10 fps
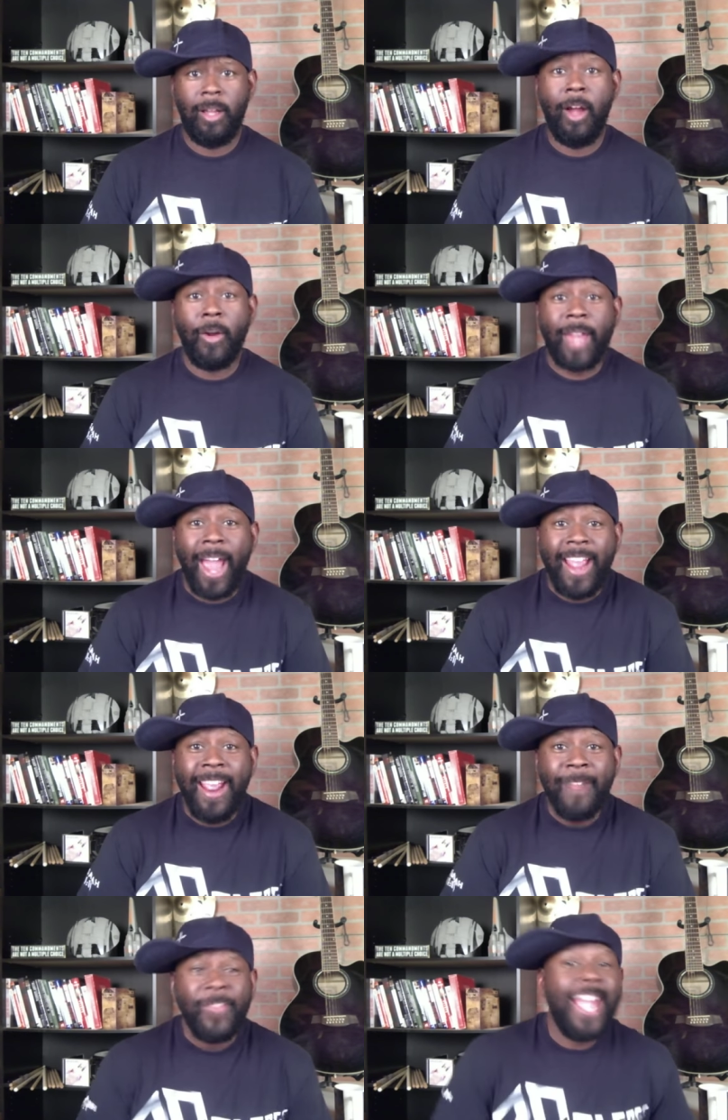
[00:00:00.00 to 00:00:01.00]
Okay?
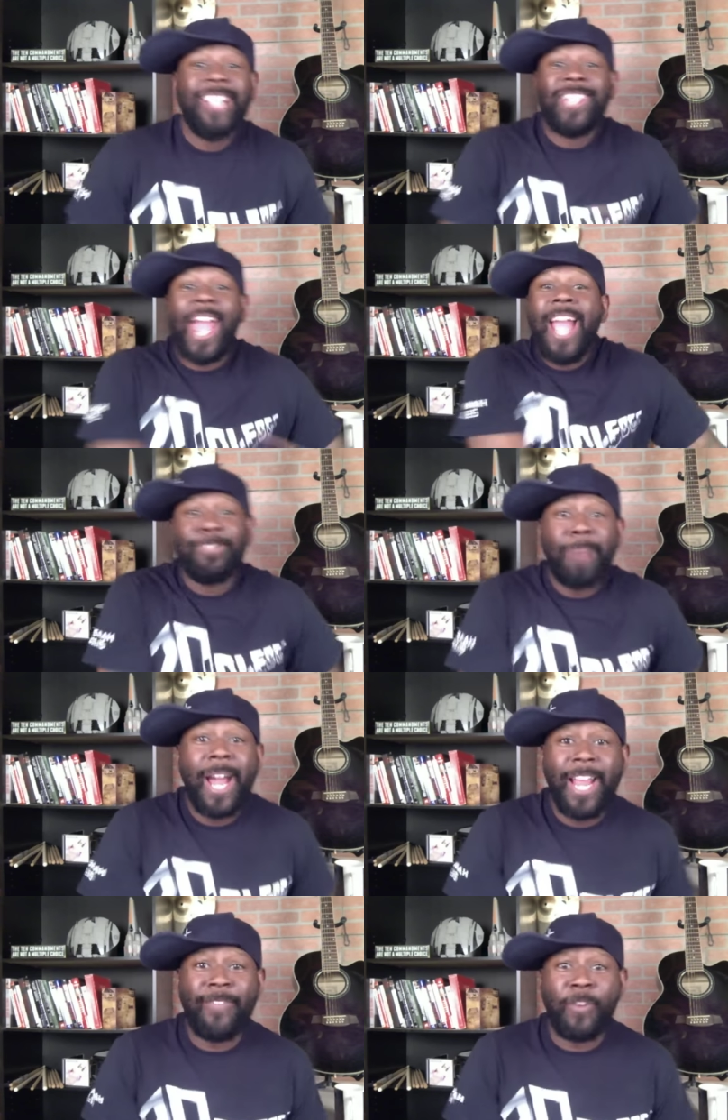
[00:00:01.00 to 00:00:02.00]
He takes
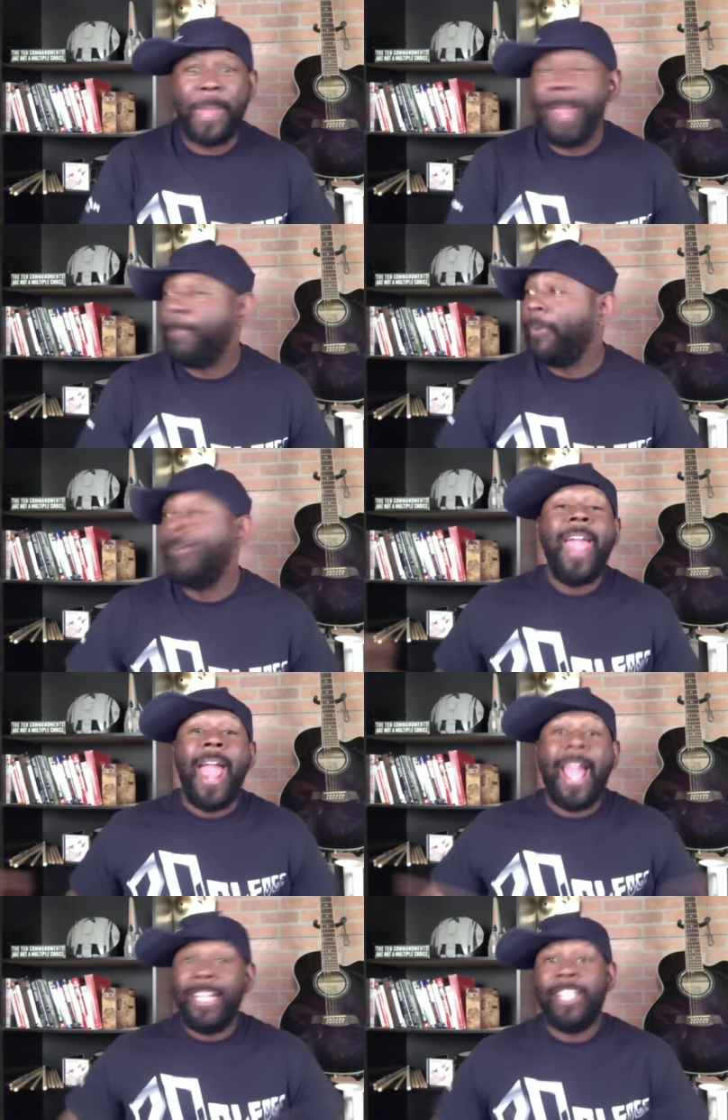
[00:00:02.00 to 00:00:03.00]
money from people
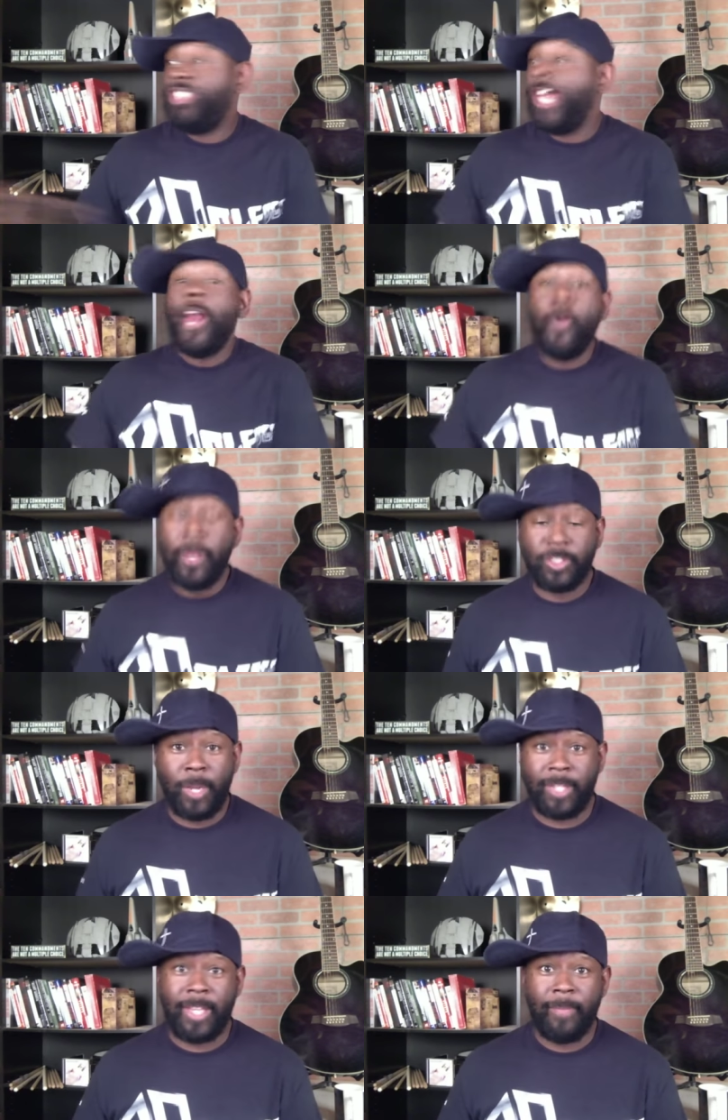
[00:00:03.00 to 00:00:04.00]
and is generous
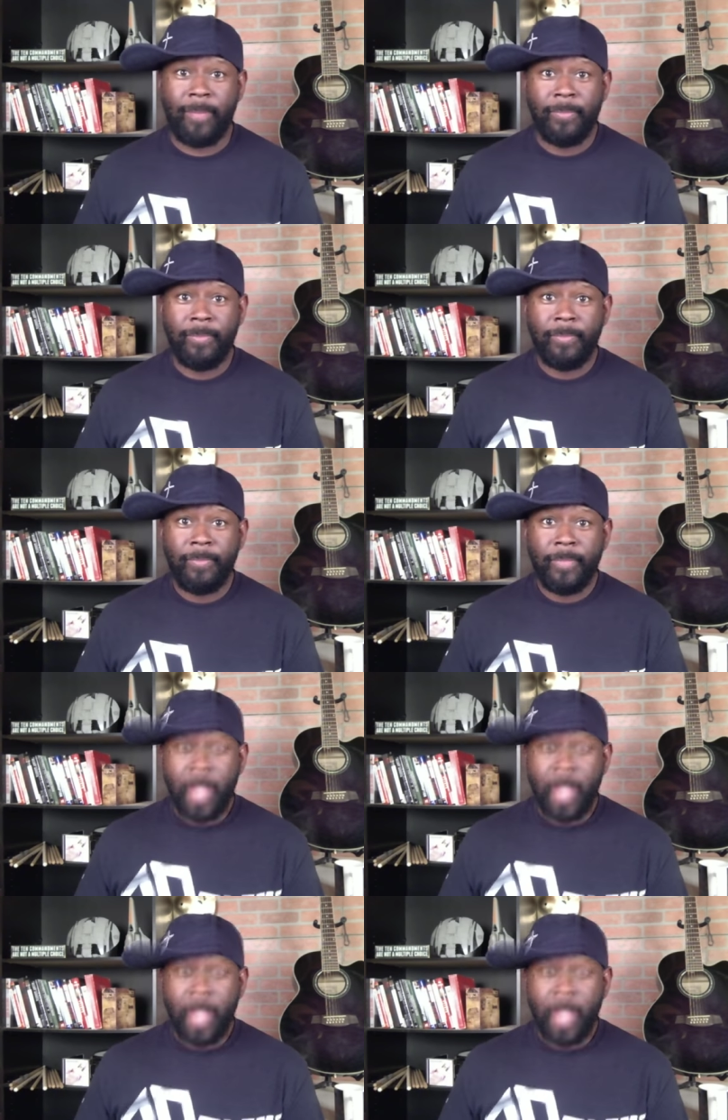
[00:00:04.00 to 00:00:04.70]
with it. He's